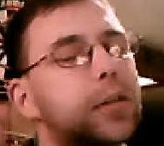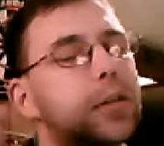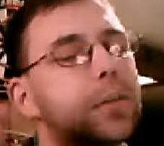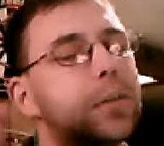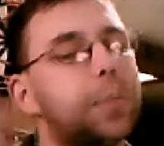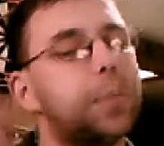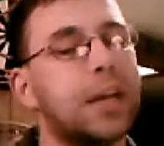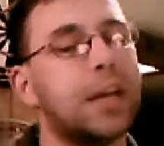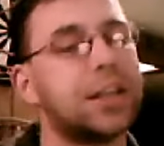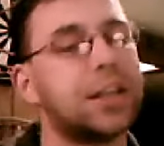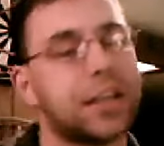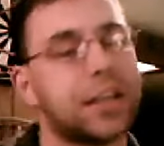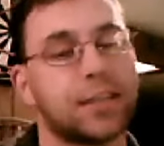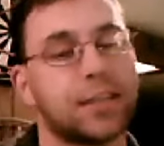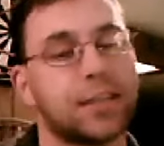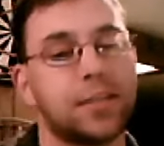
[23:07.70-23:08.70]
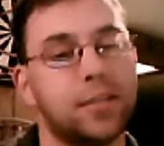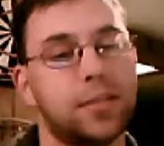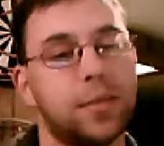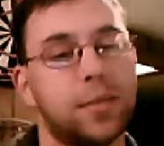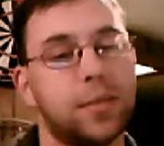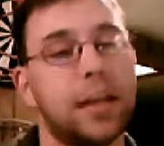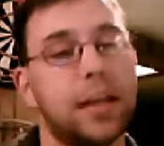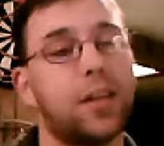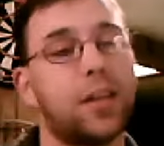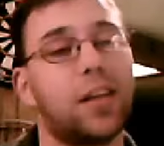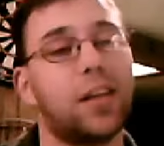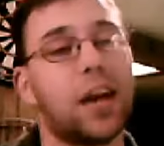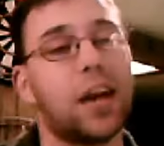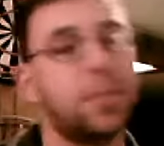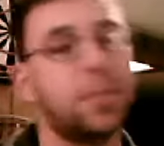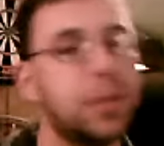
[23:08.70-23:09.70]
PHAs. We get a
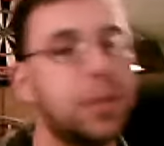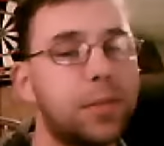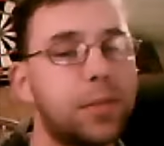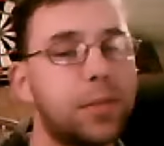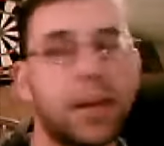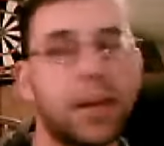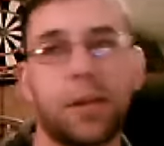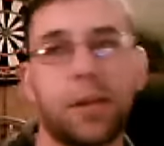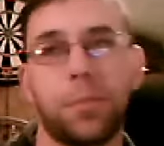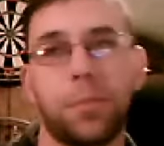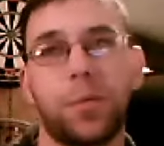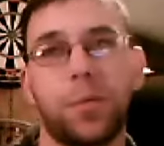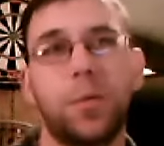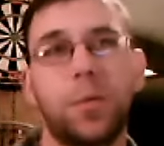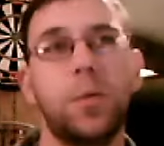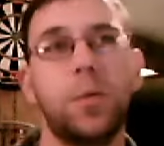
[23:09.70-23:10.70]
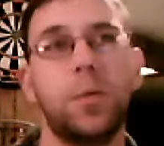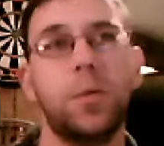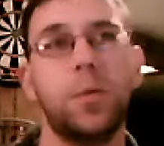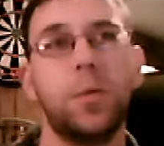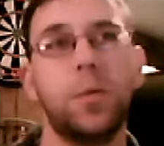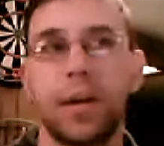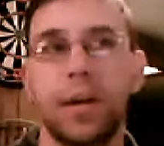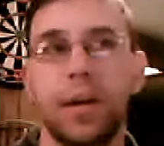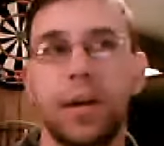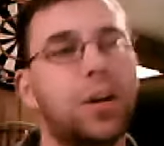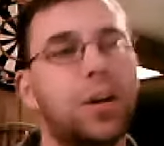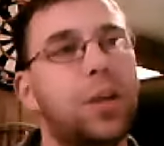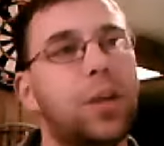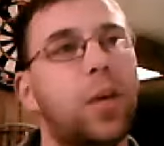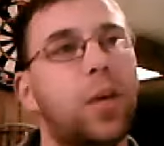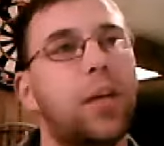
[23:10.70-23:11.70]
lot of people that come through. Make sure
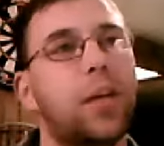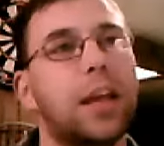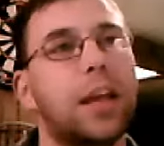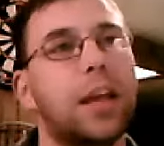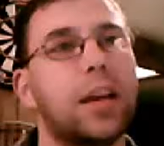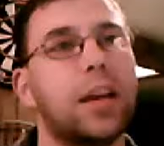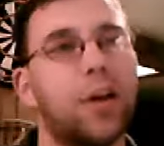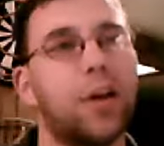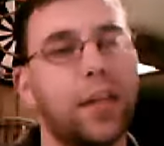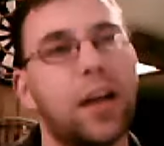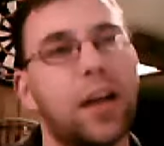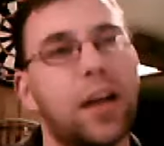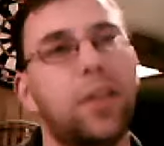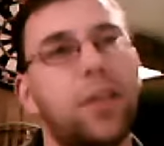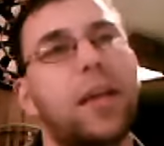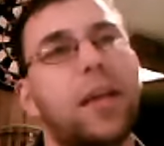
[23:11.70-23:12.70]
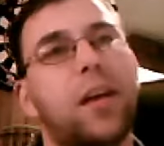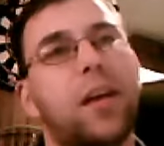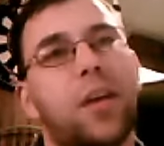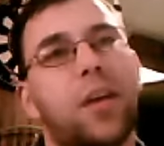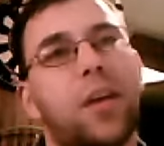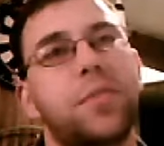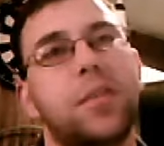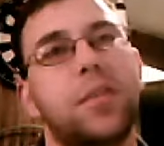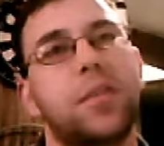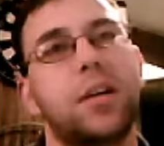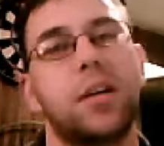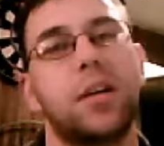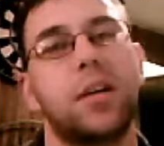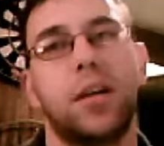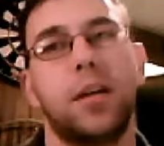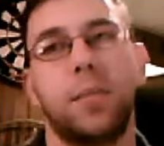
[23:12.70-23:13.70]
you are getting all the air out of that cuff
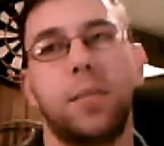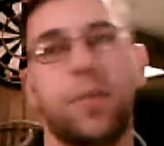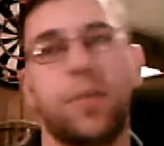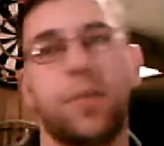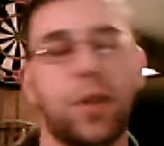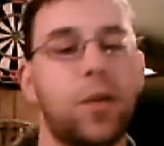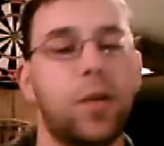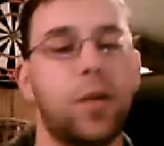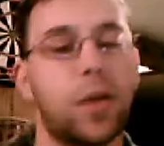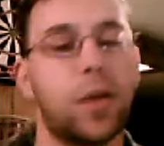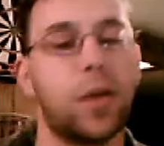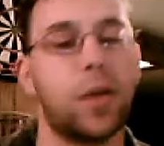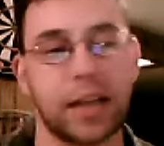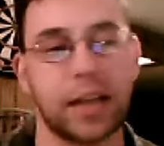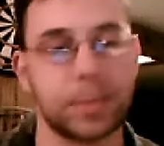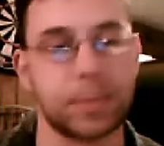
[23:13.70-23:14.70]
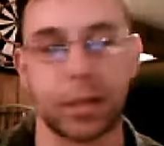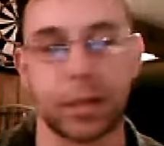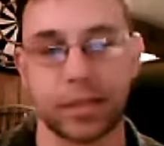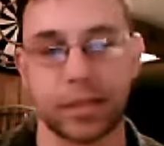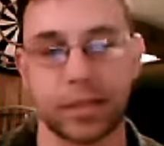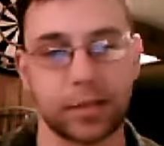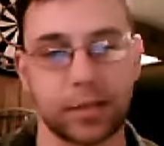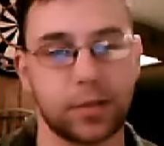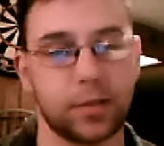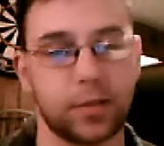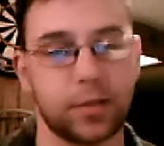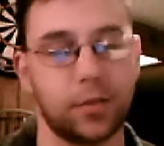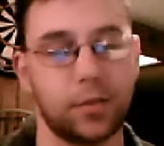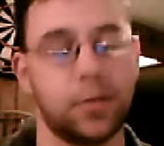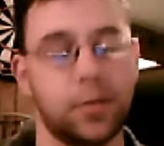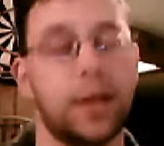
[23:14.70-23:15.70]
before you go on to the next person.
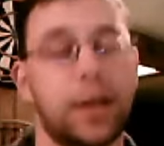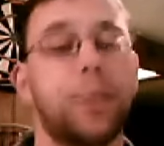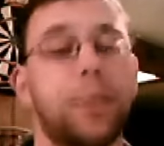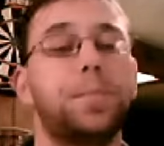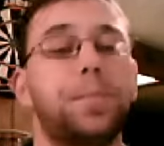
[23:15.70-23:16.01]
Okay?